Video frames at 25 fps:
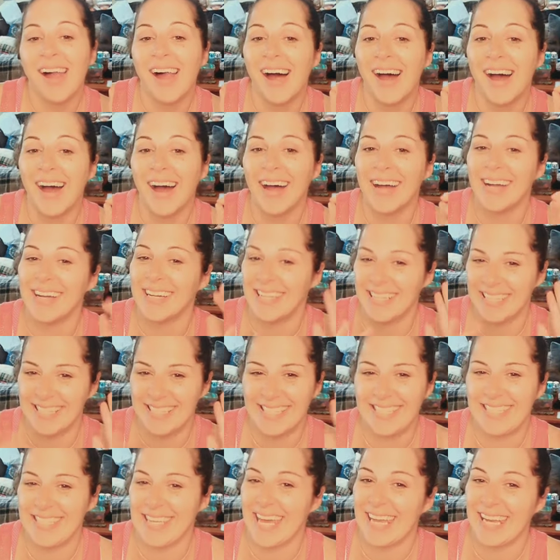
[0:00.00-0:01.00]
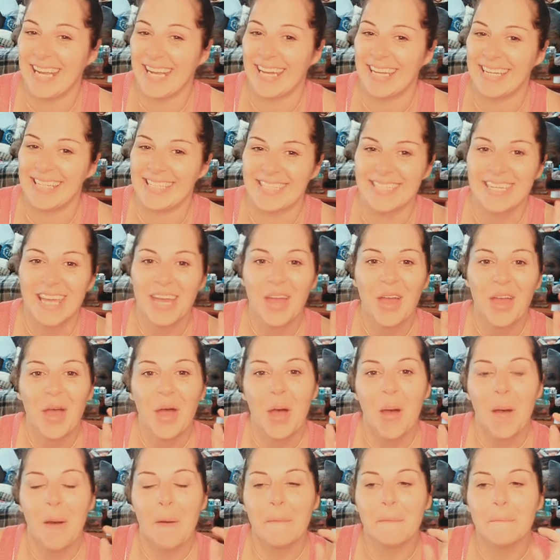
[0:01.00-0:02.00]
Dead ass.
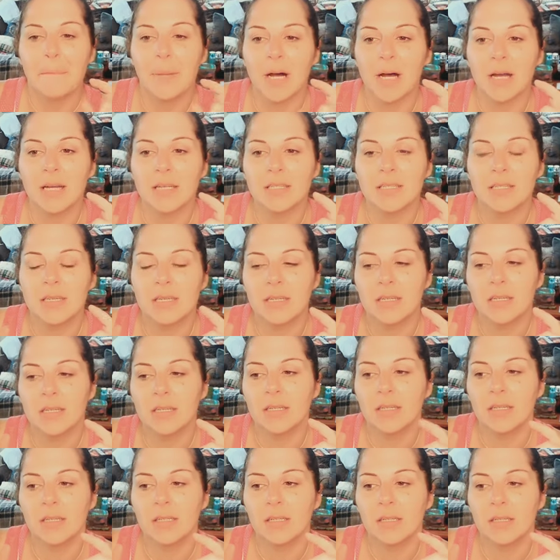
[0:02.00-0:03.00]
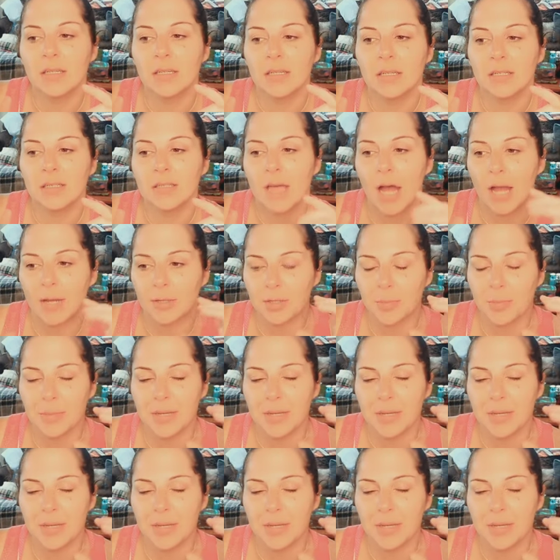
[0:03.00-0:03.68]
But Dr.